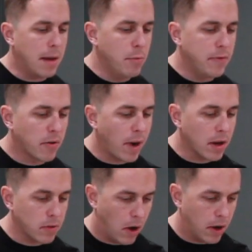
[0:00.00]
And moving
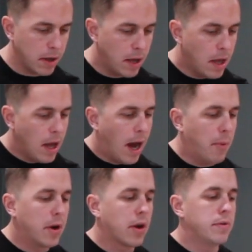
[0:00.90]
right along, I
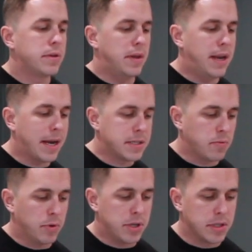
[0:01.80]
want to go to the
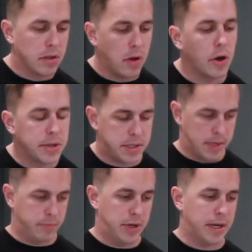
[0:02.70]
next, which is the largest
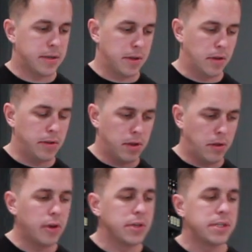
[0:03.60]
subject, the, the
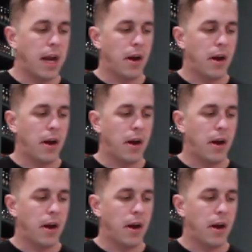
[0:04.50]
largest